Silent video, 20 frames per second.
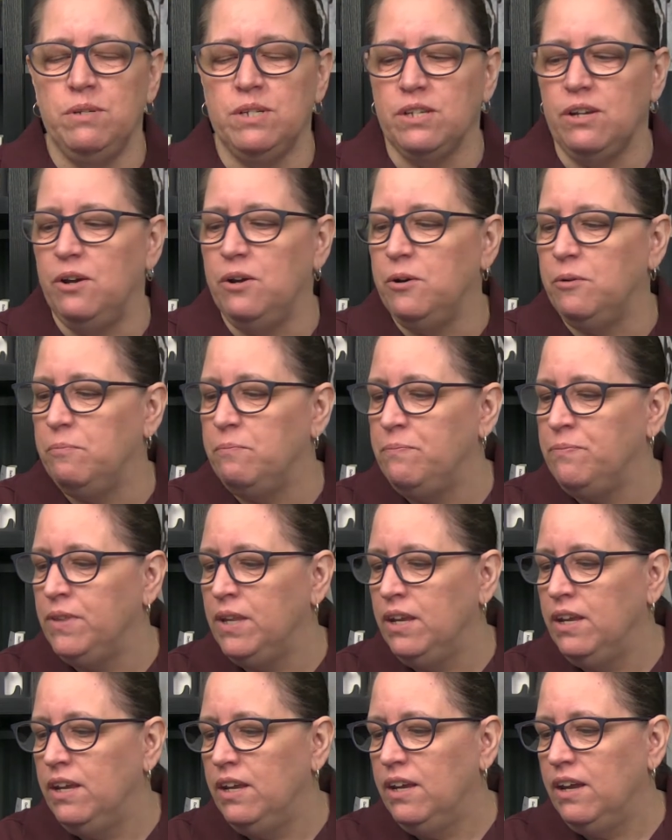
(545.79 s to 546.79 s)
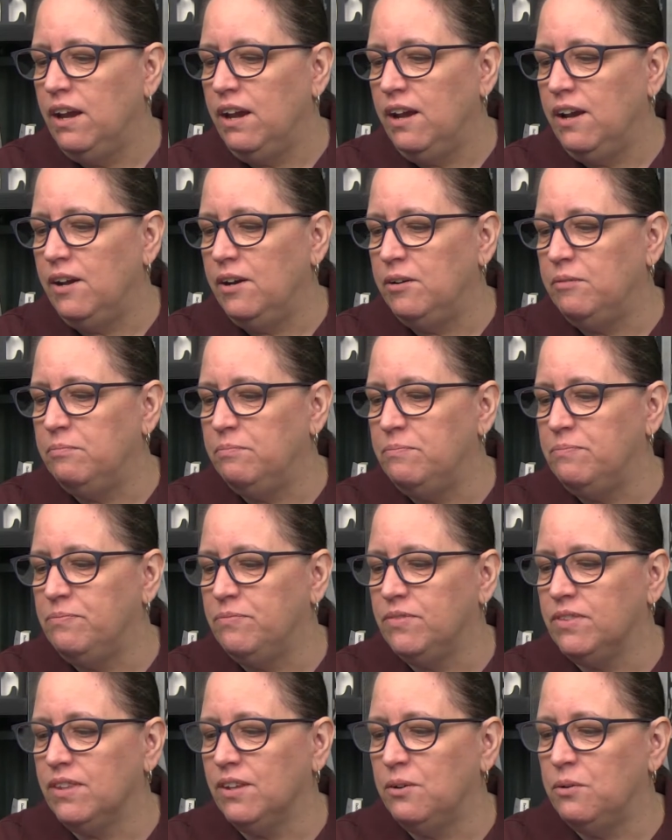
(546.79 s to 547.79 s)
So
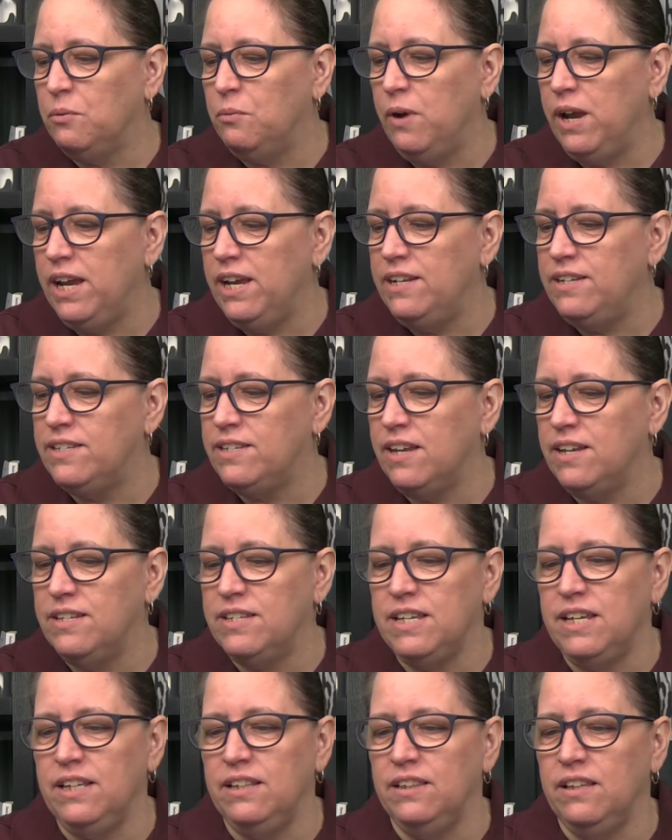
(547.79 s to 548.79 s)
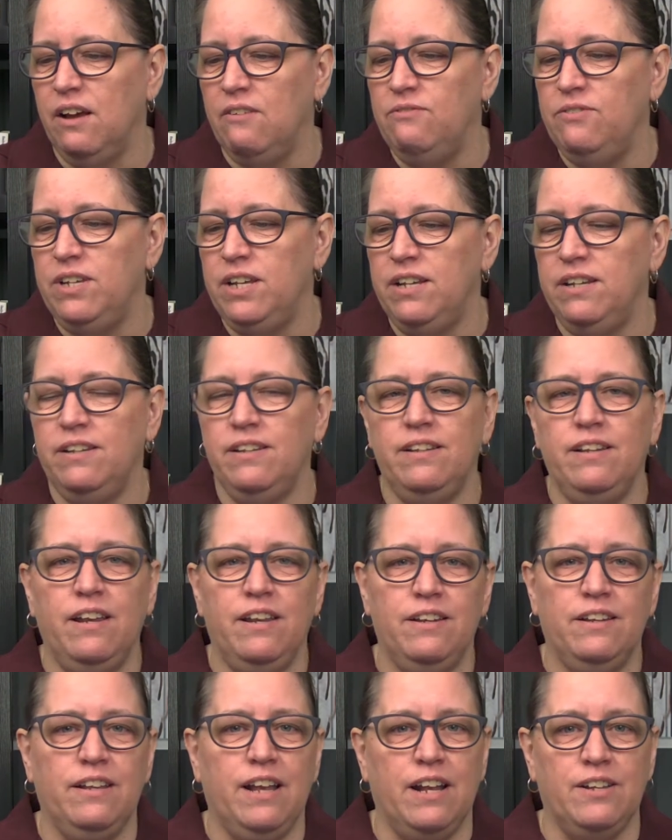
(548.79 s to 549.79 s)
Wade says he loved it.
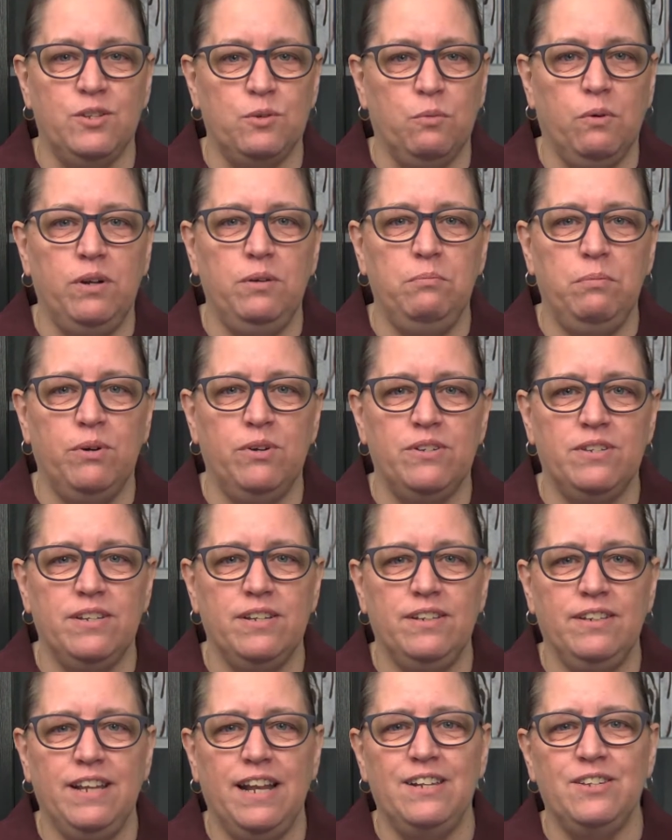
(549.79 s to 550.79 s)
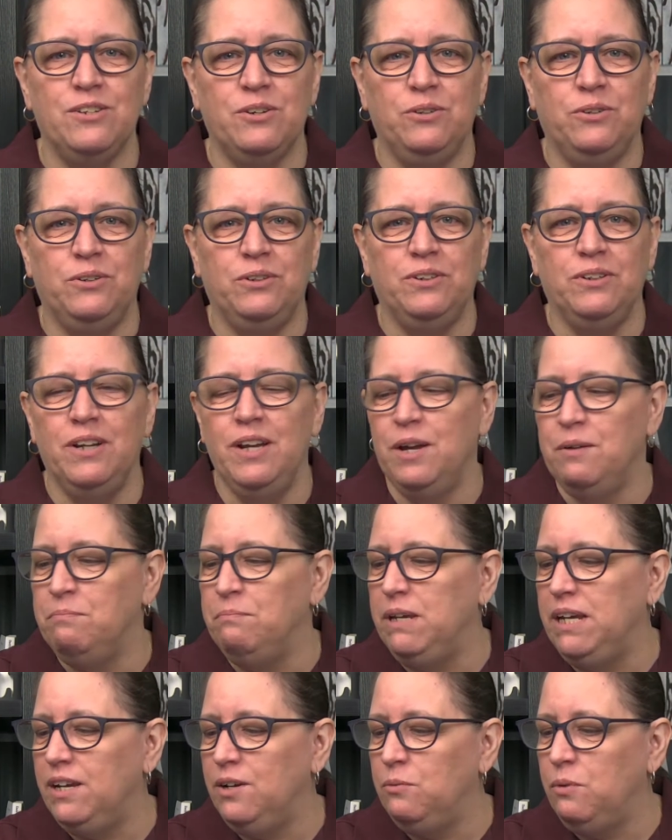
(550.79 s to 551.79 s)
That's one person. That's cool.
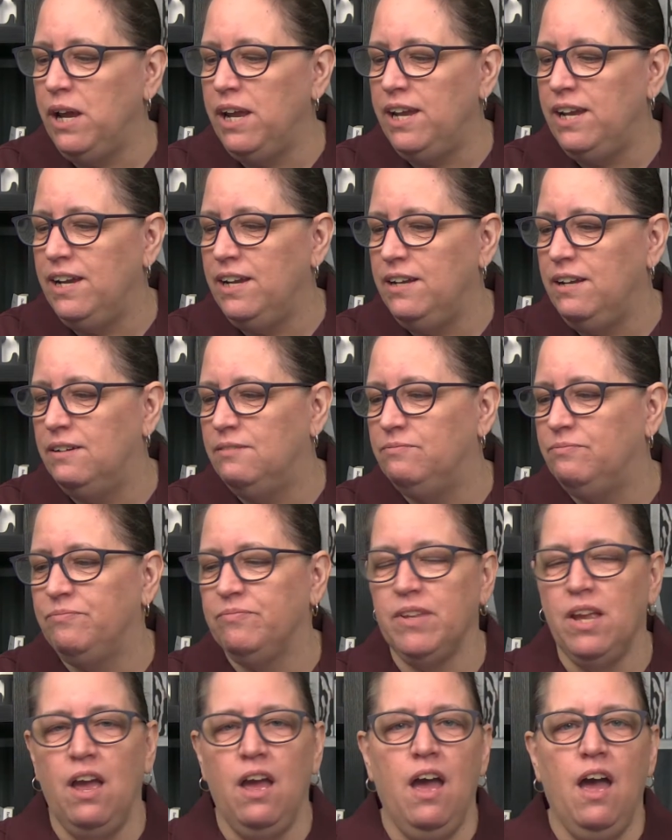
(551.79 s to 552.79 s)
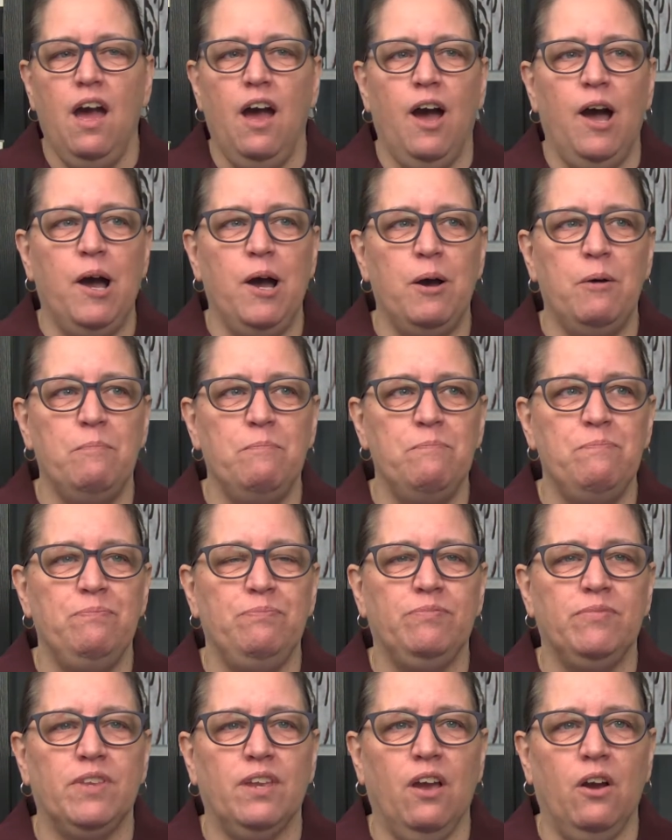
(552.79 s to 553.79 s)
Me and Wade.
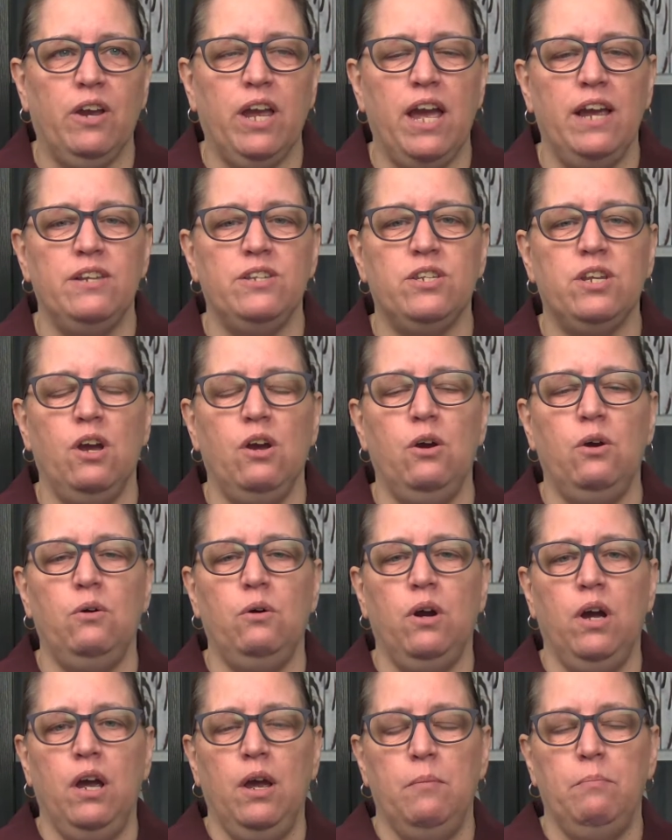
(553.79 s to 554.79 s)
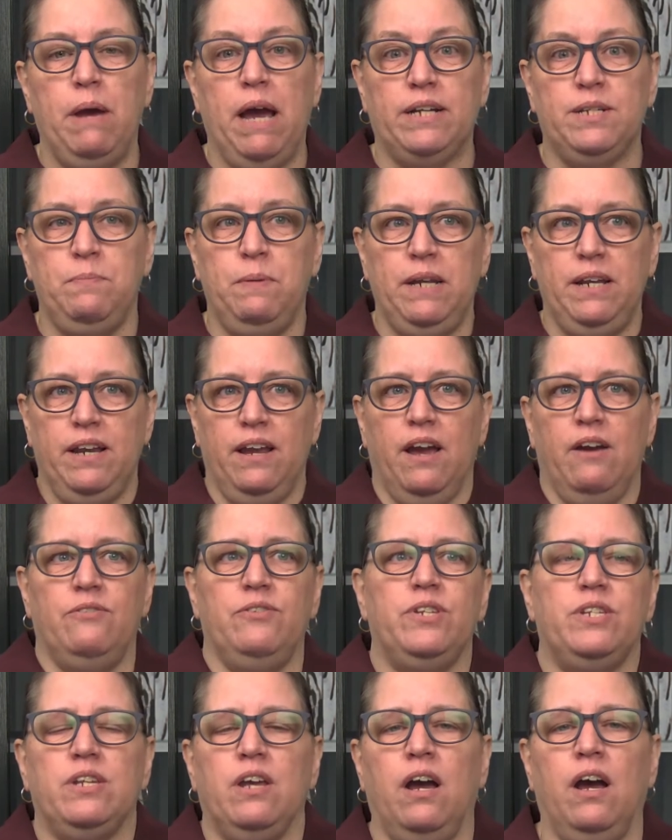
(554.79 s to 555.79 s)
Okay, so back to
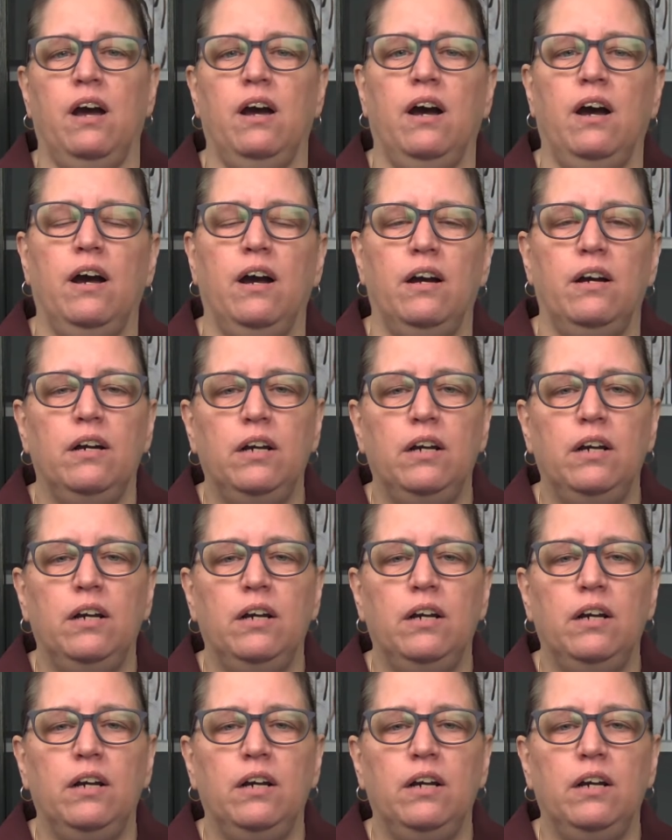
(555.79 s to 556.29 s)
PDFs.